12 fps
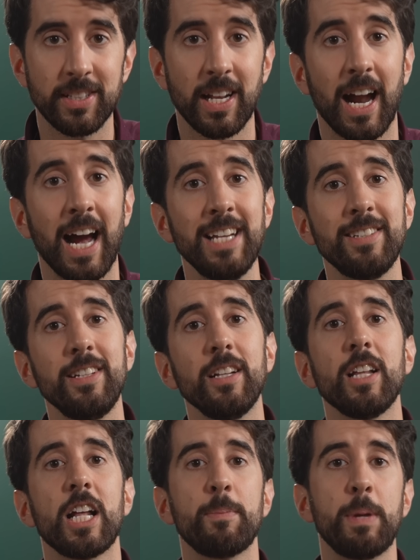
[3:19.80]
is that I see a
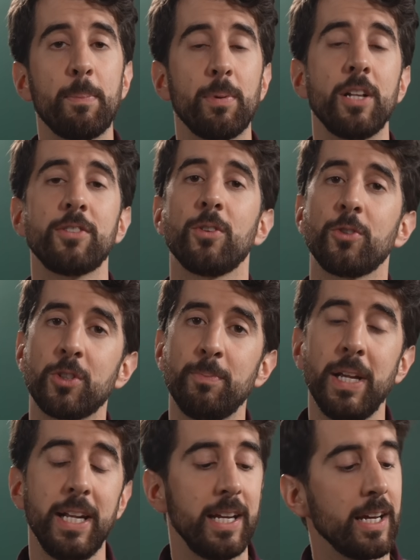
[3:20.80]
lot of people on social
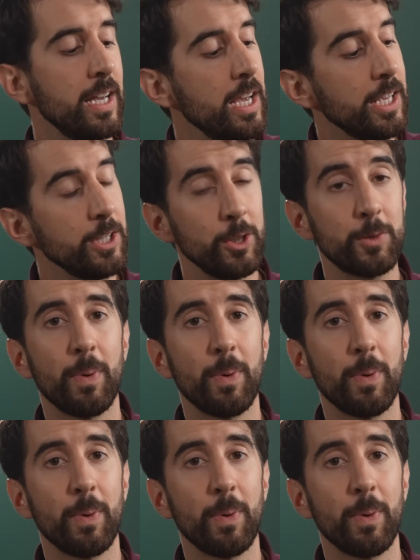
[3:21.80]
media use